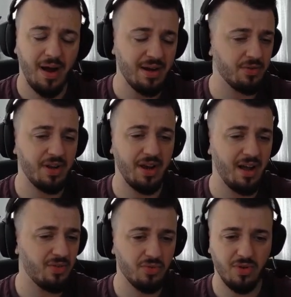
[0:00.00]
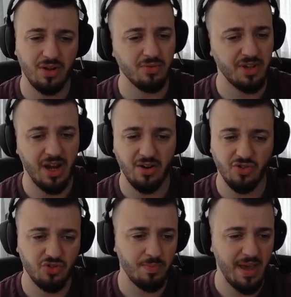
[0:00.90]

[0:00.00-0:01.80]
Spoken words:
I don't care. Just